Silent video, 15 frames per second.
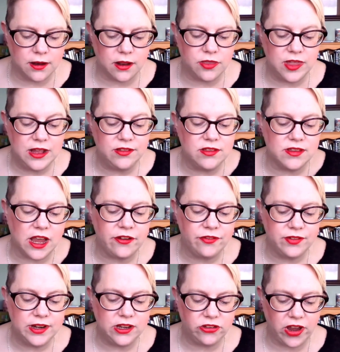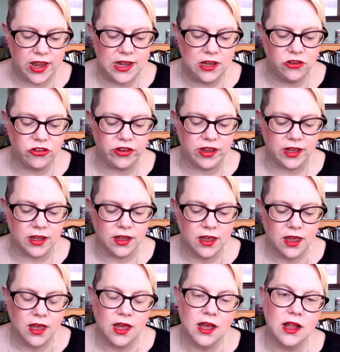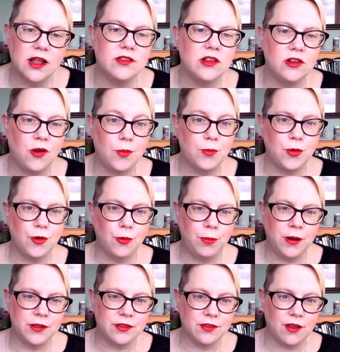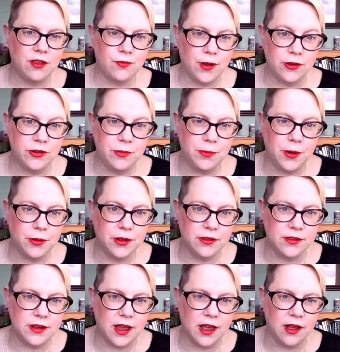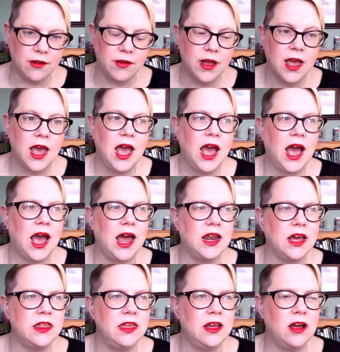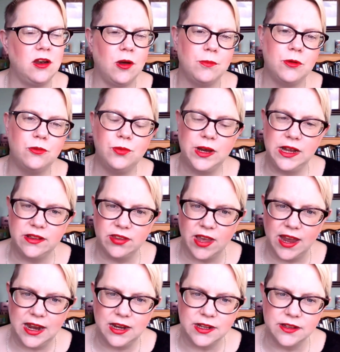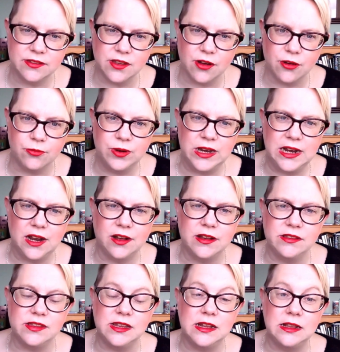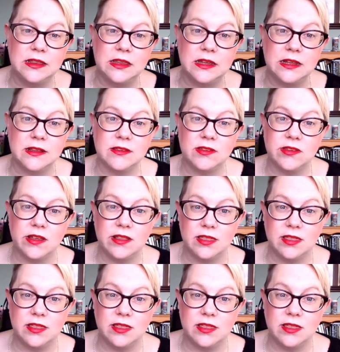Things are definitely changing. There's a lot more plus size fashion bloggers now, and I think a lot more retailers are realising that